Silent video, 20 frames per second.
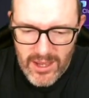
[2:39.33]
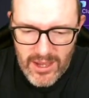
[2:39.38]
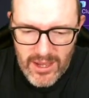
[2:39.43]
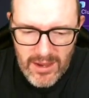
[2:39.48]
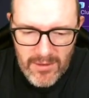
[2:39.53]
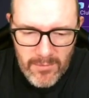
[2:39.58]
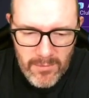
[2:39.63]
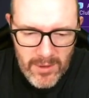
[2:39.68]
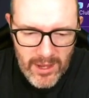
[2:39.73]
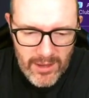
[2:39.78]

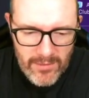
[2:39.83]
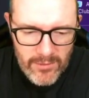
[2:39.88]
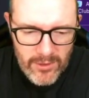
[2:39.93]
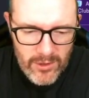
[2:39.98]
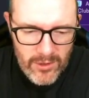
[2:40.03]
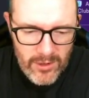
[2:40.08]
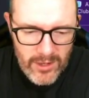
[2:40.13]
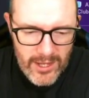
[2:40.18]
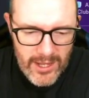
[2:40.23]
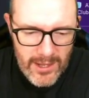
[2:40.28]
If we haven't
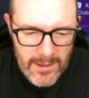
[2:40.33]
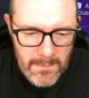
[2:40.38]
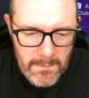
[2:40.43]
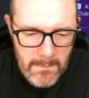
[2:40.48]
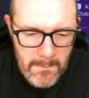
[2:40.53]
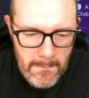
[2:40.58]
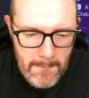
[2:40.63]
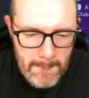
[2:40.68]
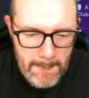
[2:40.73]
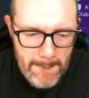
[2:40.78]
got
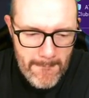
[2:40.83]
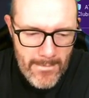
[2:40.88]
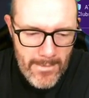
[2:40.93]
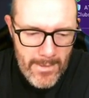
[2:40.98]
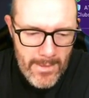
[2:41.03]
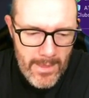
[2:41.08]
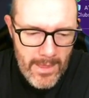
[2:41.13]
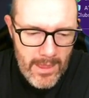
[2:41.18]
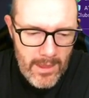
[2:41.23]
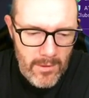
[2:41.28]
him,
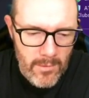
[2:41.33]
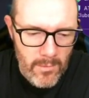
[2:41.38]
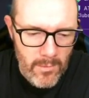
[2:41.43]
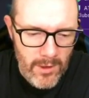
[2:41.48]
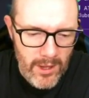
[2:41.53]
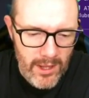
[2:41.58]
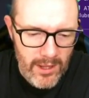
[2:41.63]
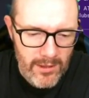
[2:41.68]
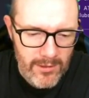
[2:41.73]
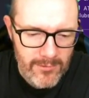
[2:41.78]

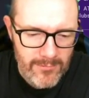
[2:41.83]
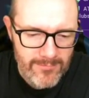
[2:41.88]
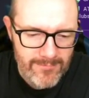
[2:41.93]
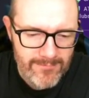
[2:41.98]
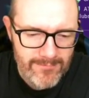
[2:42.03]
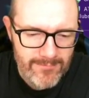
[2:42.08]
well,